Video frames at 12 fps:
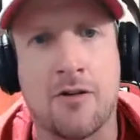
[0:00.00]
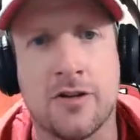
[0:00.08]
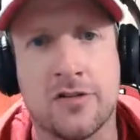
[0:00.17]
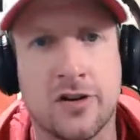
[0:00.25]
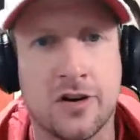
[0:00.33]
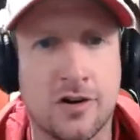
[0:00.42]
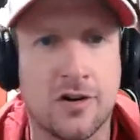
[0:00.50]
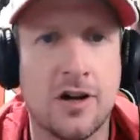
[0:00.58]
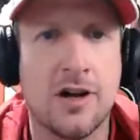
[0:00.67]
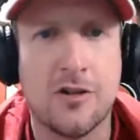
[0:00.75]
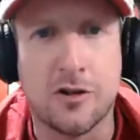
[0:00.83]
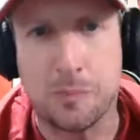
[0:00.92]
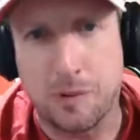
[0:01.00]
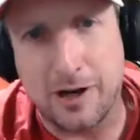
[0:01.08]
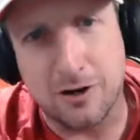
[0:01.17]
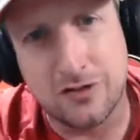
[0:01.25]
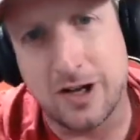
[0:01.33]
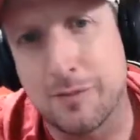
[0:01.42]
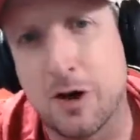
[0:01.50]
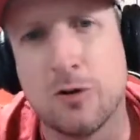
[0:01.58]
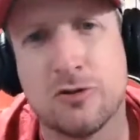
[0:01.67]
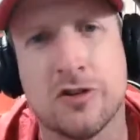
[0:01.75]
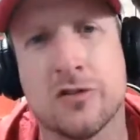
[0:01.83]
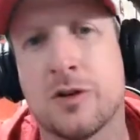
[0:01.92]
is they're player type coaches,